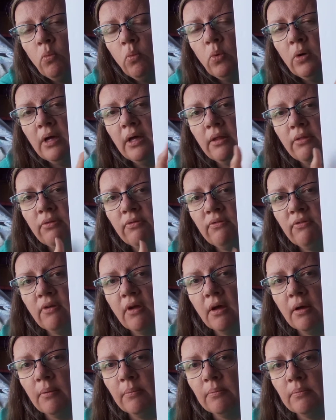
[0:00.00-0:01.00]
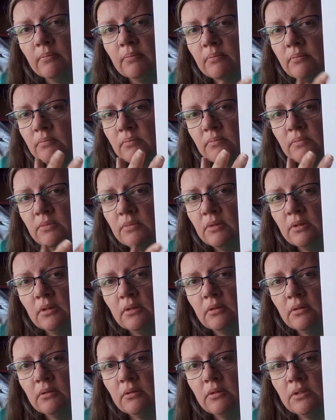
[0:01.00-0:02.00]
with some
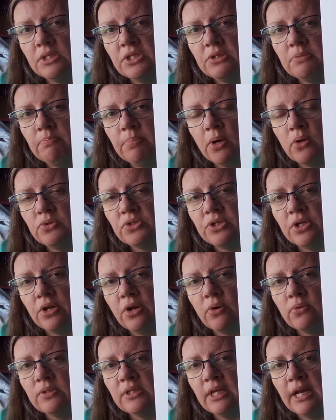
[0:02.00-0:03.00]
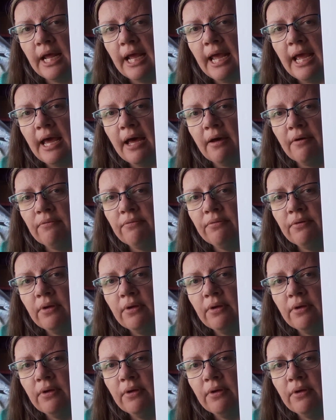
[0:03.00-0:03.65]
post-it notes that I have,